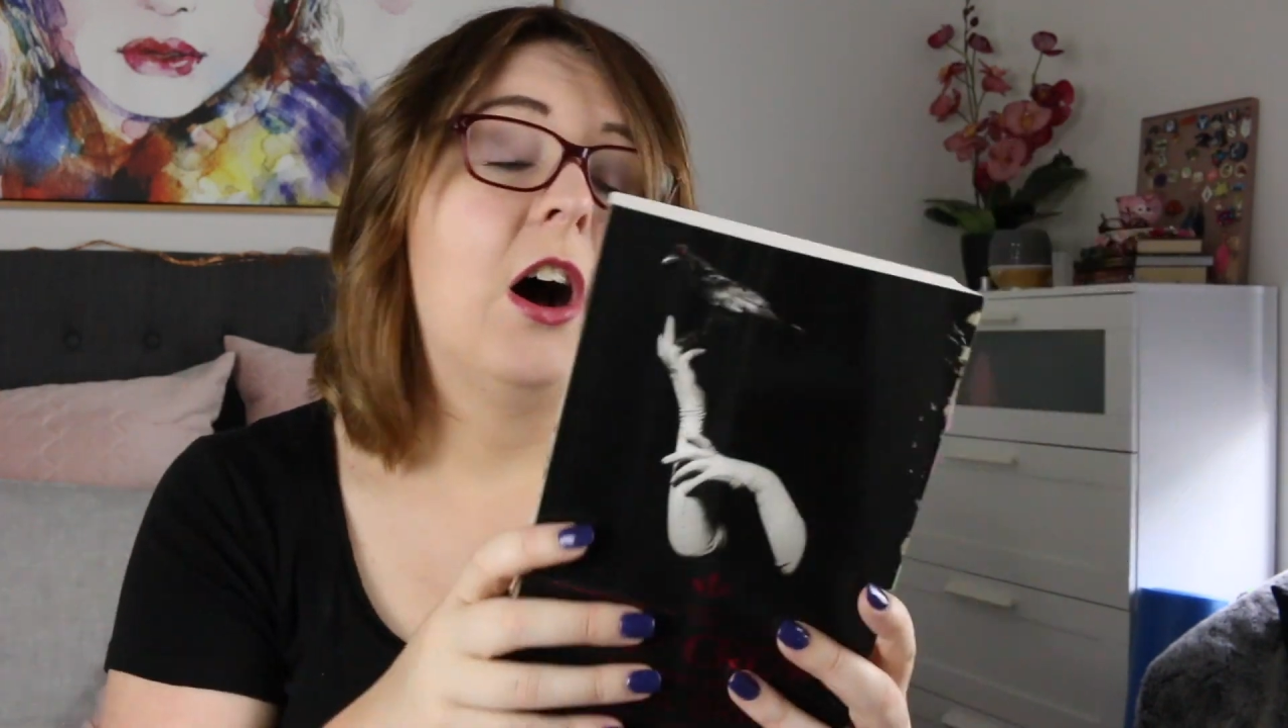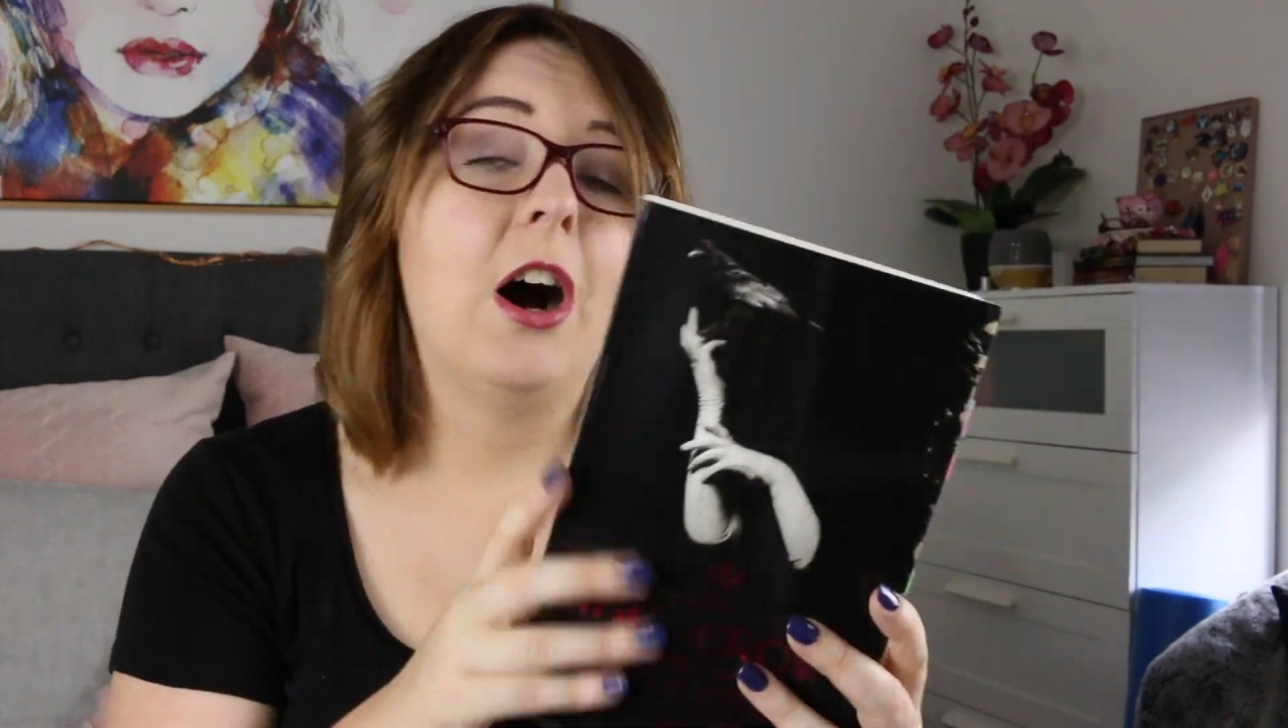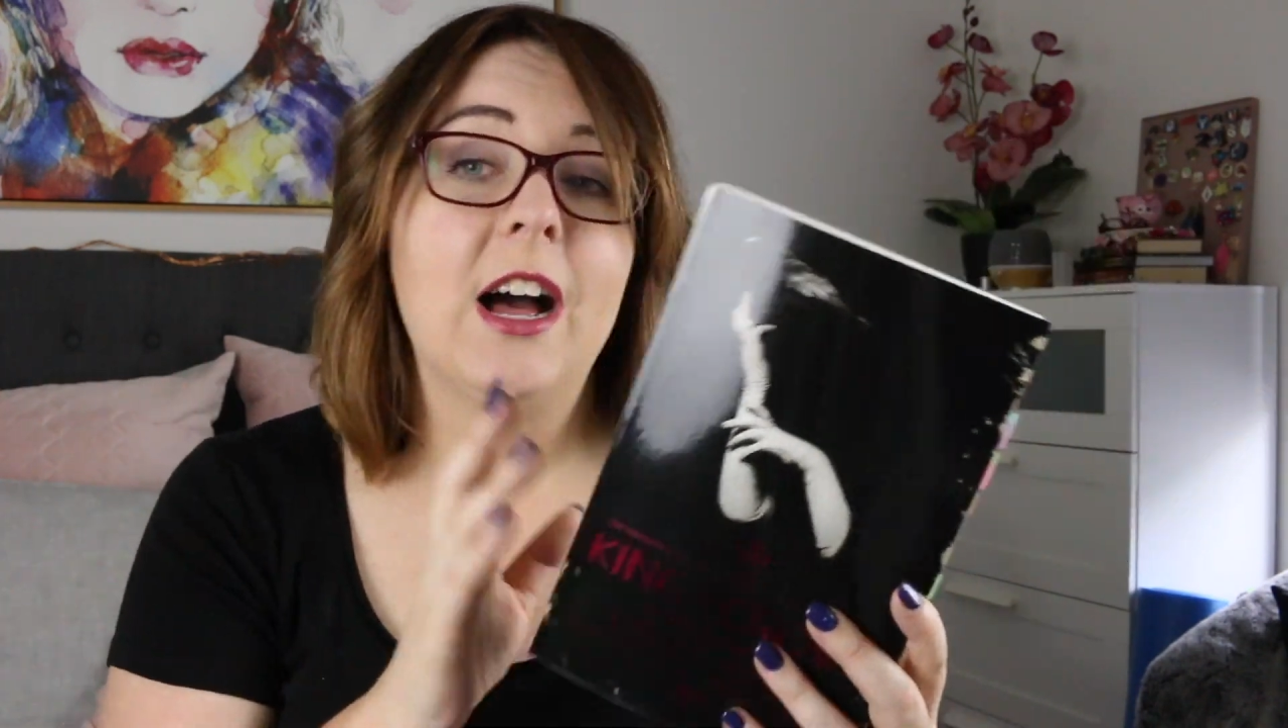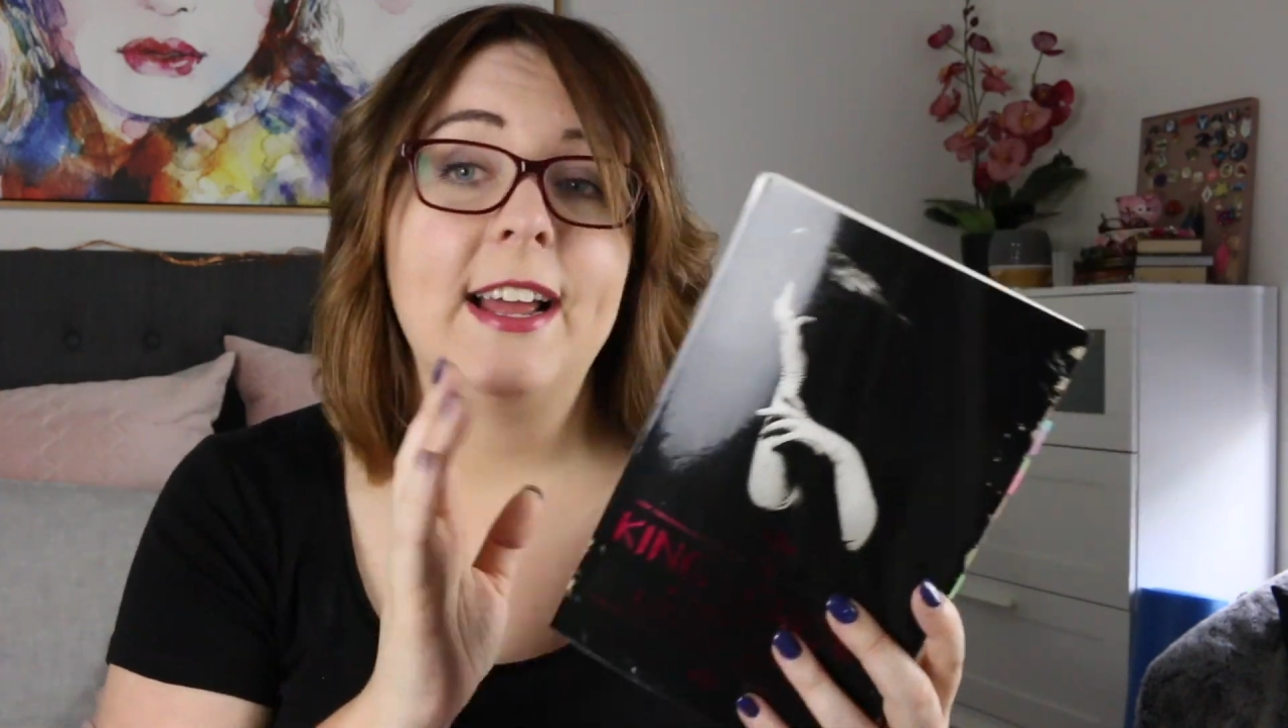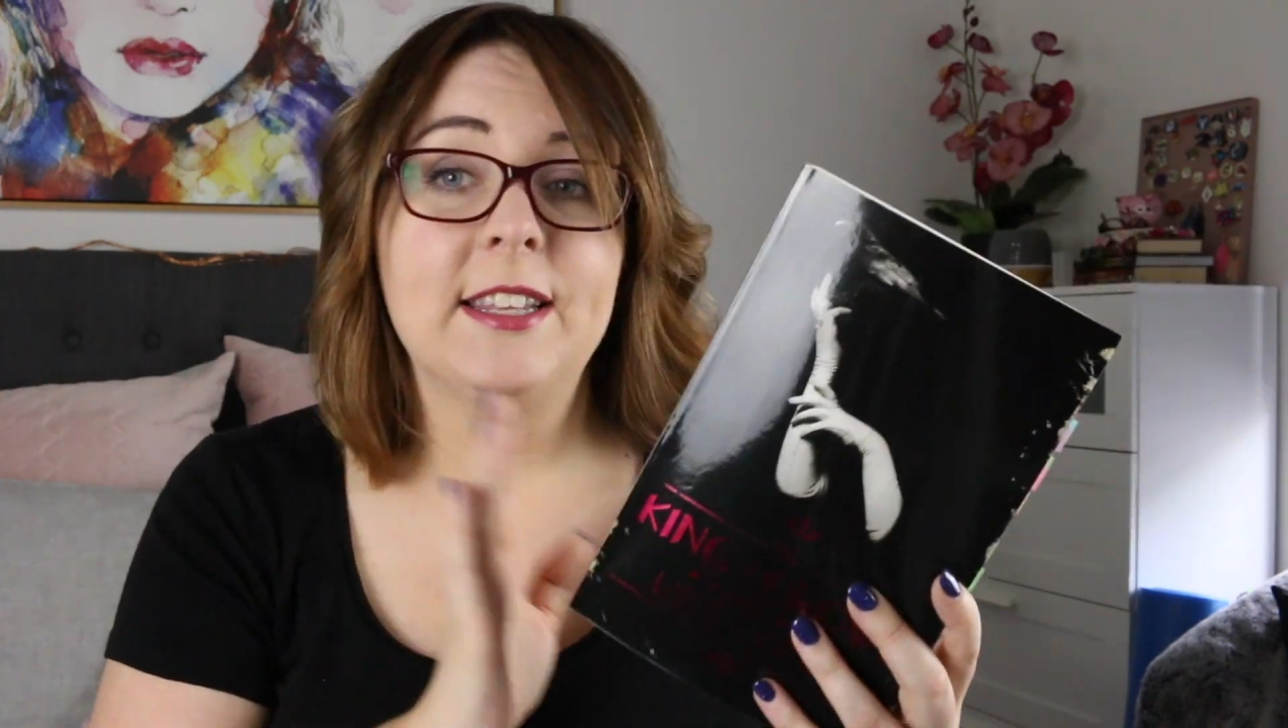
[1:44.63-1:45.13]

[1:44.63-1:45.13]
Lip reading: I